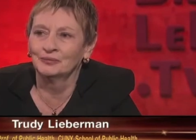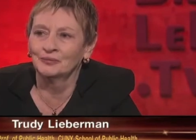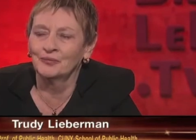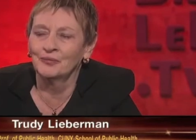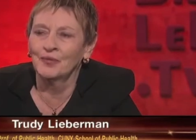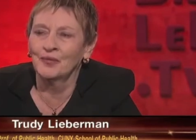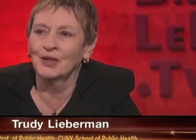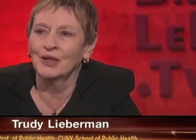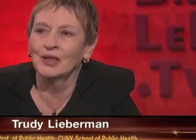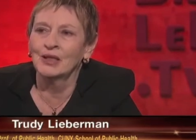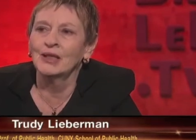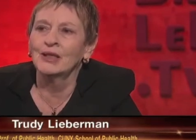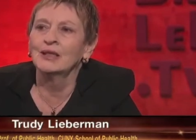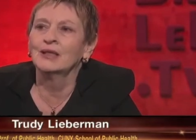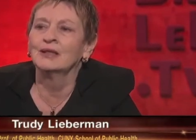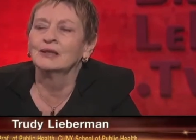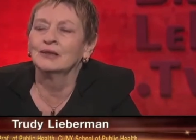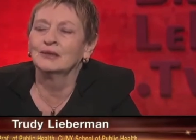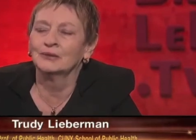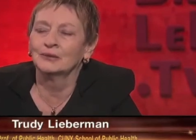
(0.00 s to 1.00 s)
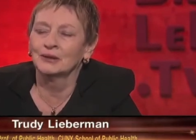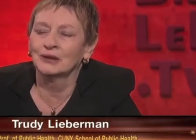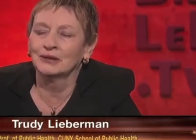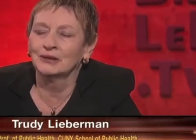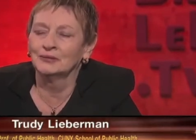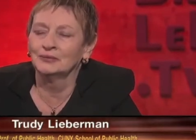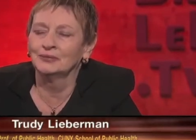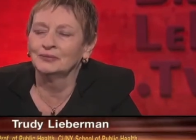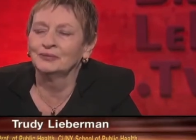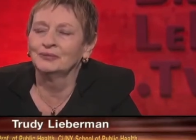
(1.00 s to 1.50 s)
exchange with
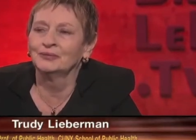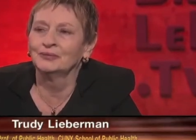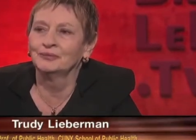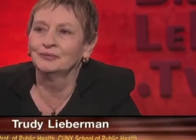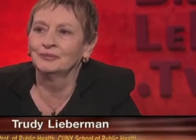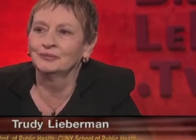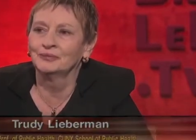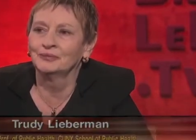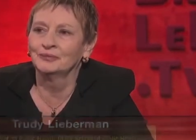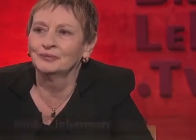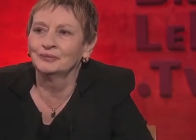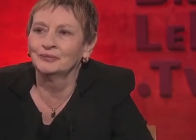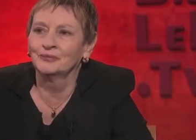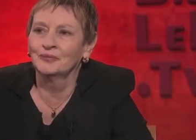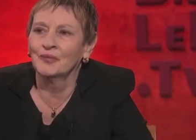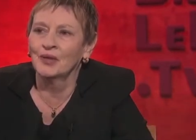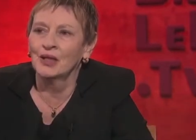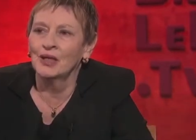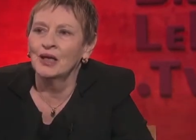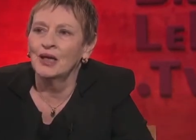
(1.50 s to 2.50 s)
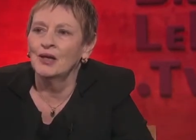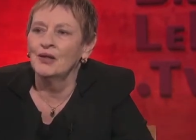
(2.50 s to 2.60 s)
more or less coverage.